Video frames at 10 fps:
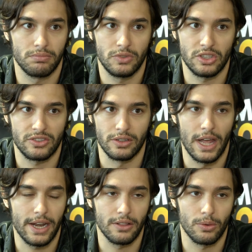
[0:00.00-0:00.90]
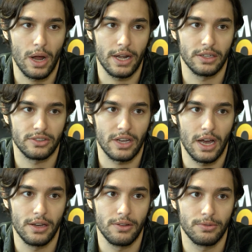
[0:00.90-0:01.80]
just letting the writers
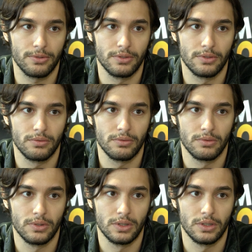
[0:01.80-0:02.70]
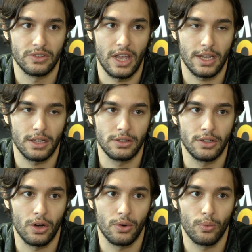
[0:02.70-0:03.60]
kind of take it and
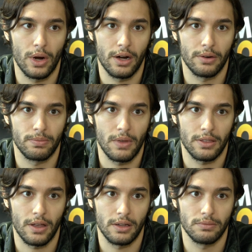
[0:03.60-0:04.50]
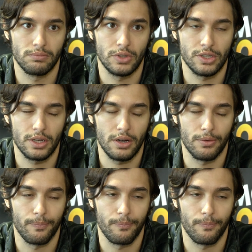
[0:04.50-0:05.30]
go where they thought it should go.